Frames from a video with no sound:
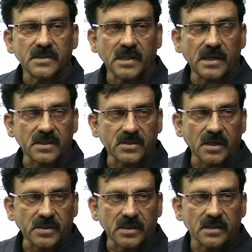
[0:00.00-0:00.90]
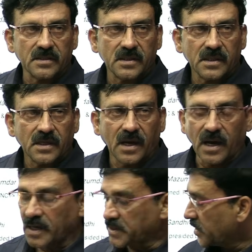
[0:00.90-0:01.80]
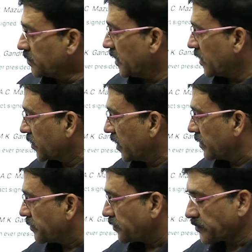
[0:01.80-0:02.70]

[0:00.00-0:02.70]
1930 as Independence Day.